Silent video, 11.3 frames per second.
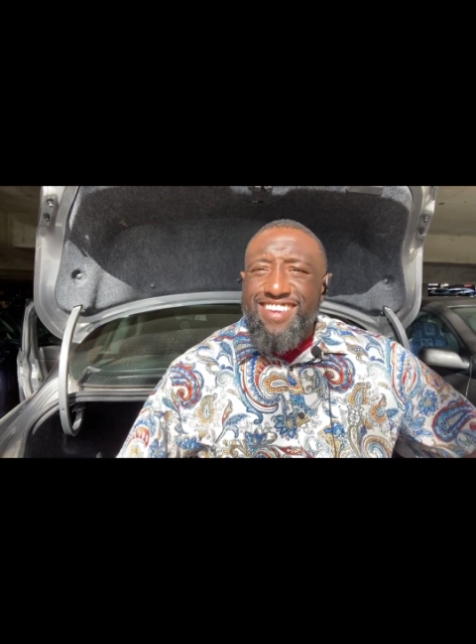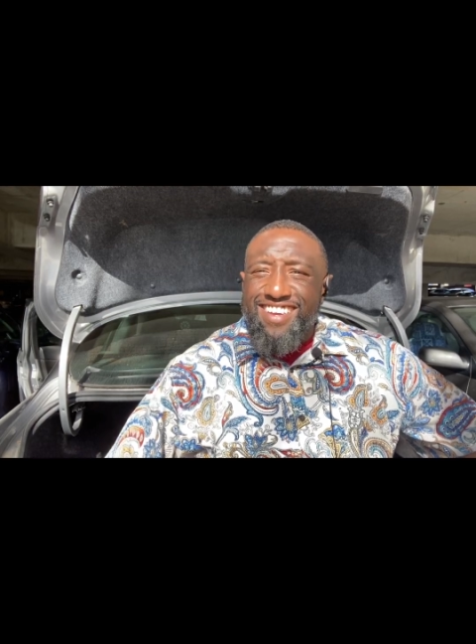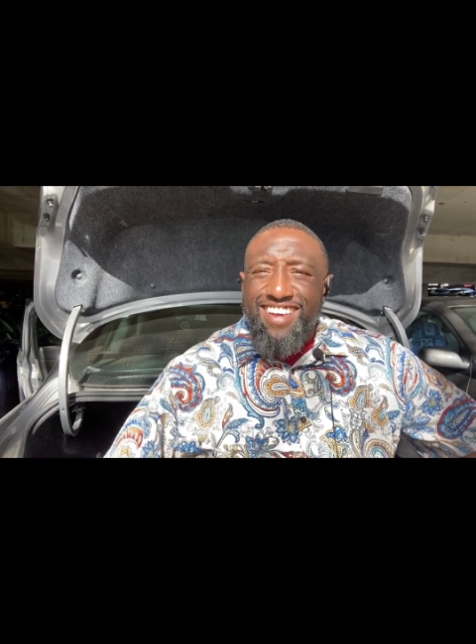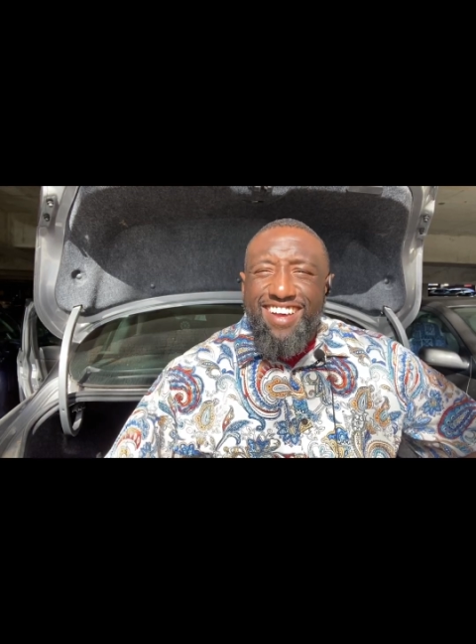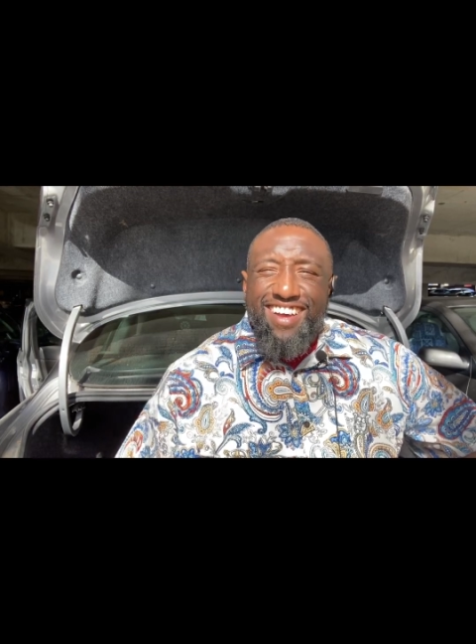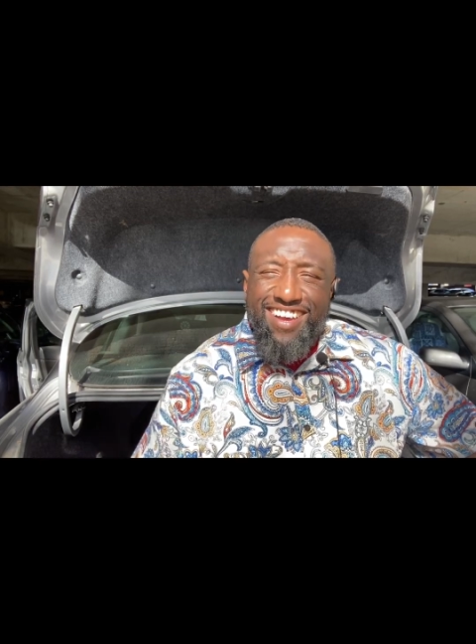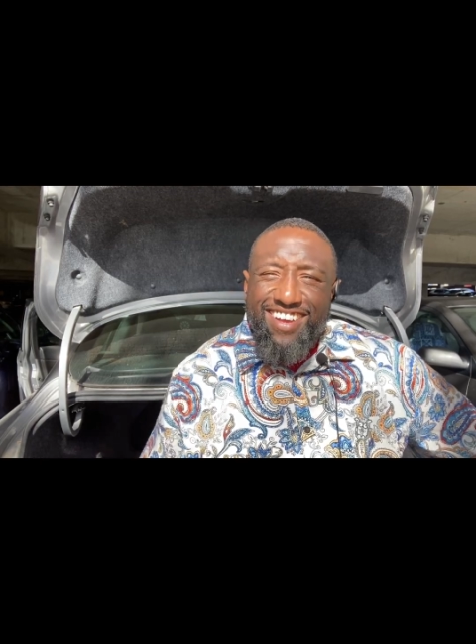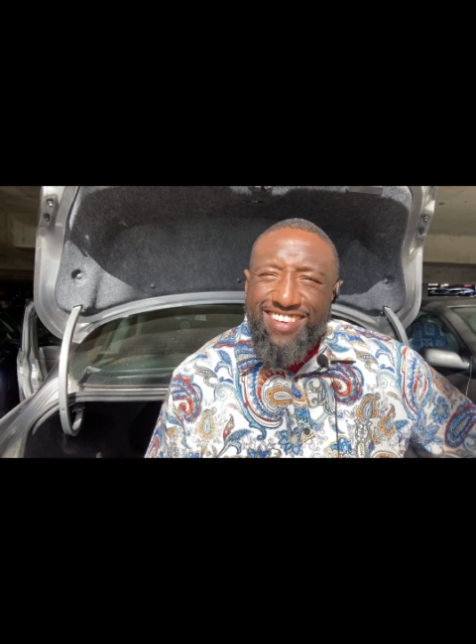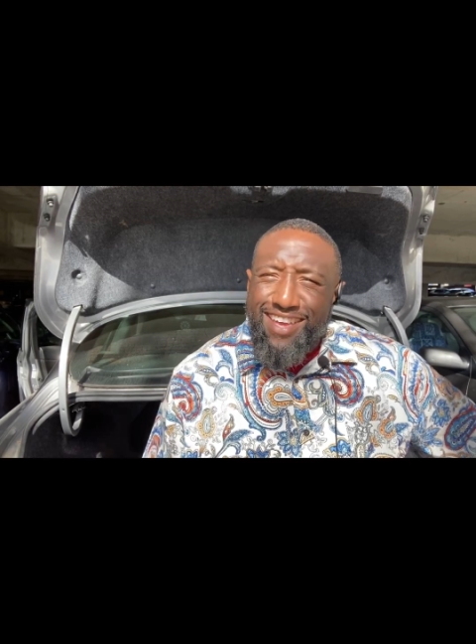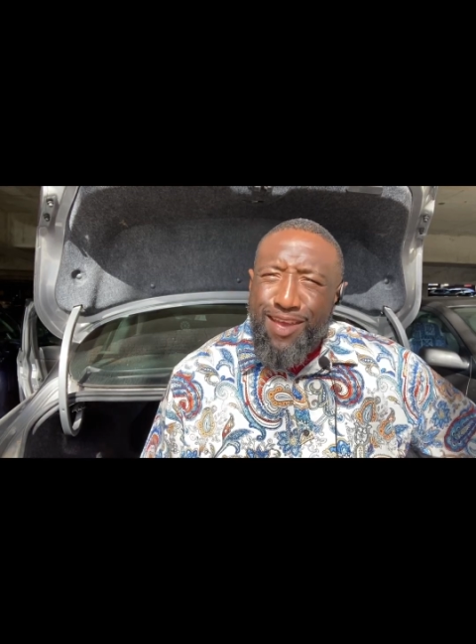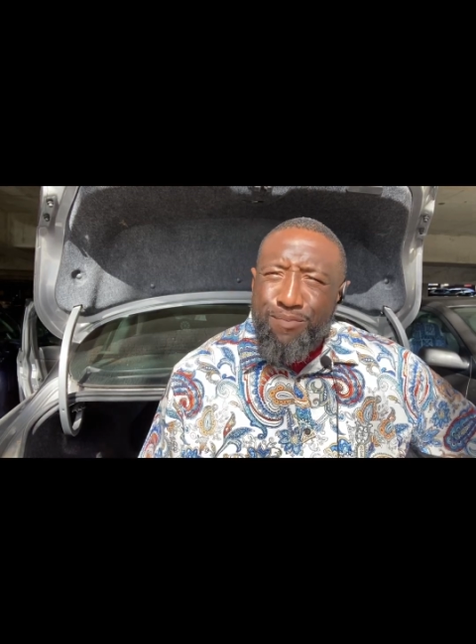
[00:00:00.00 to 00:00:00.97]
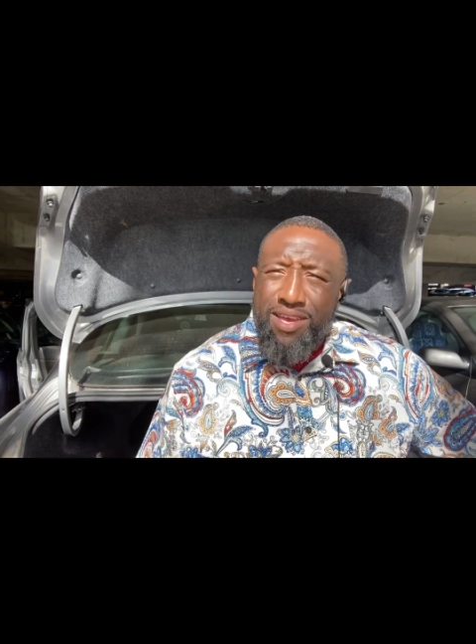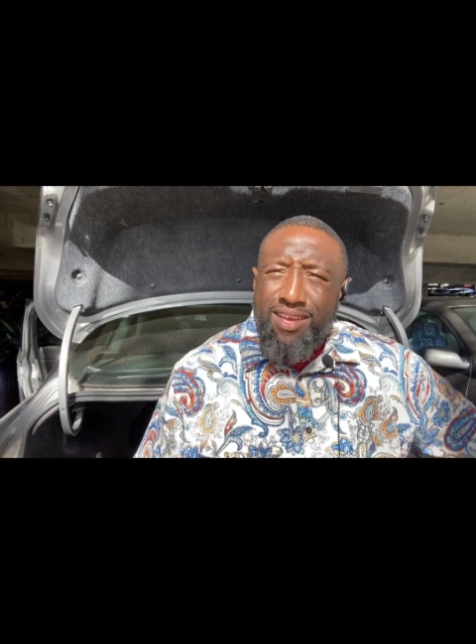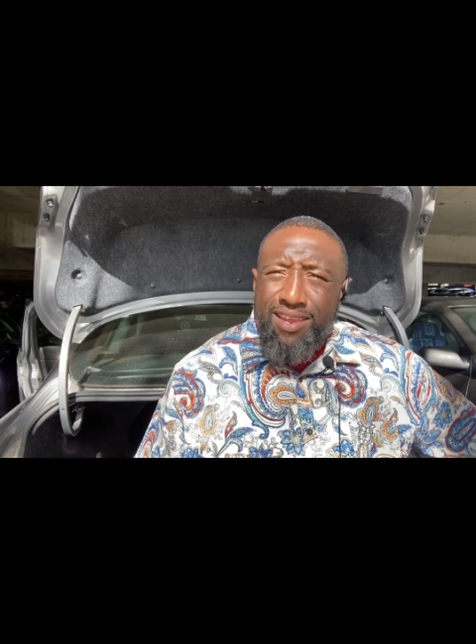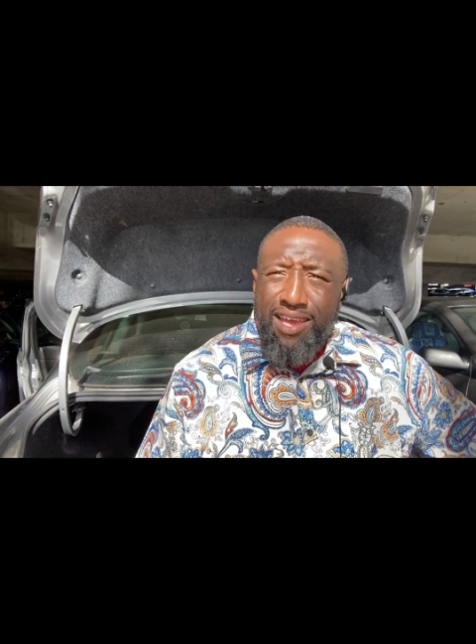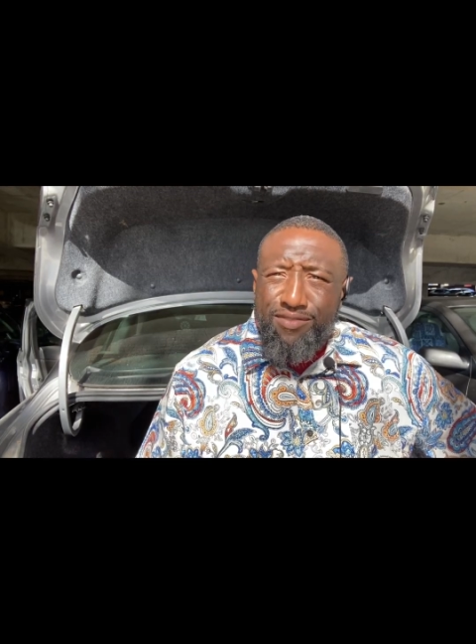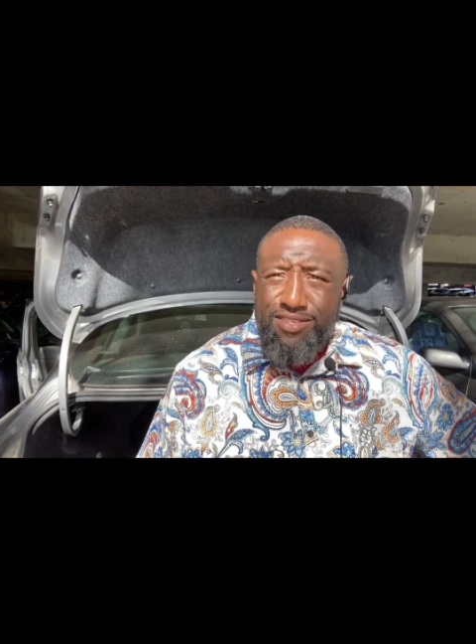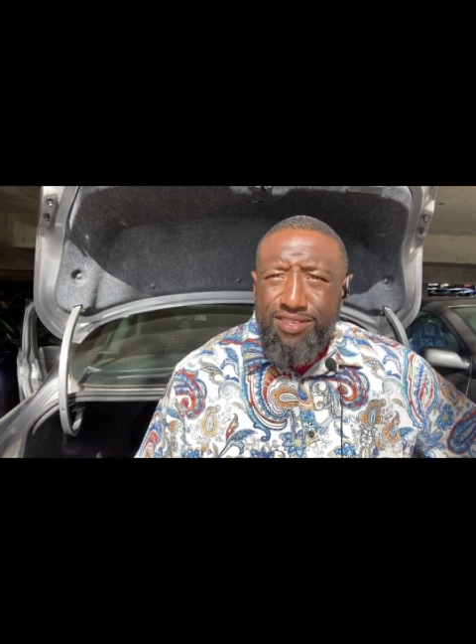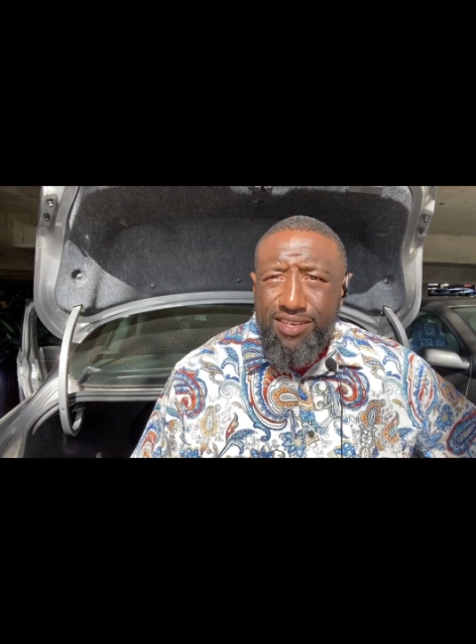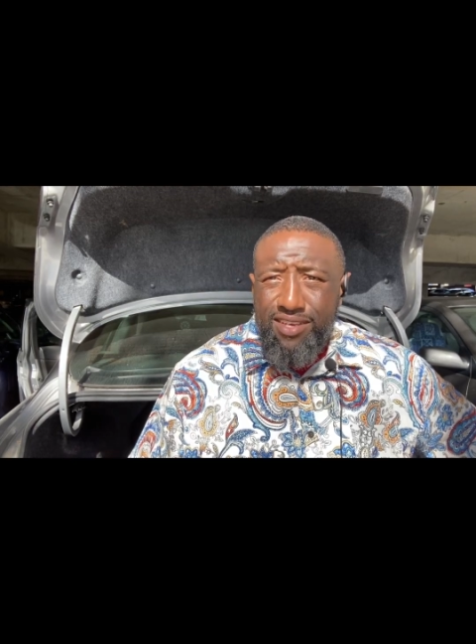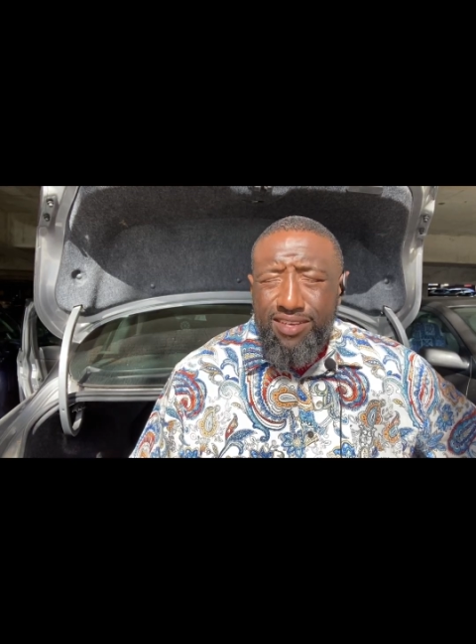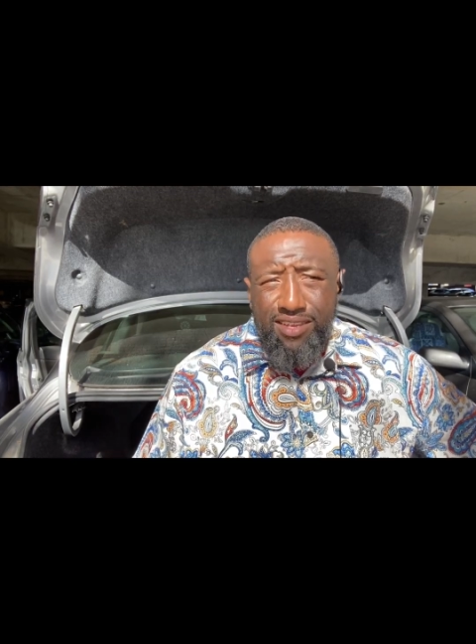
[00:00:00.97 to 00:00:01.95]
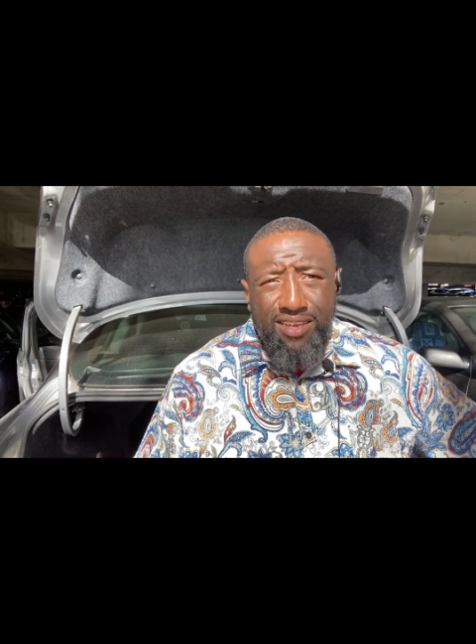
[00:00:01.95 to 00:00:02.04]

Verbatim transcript: Uh, yeah, man, life is good.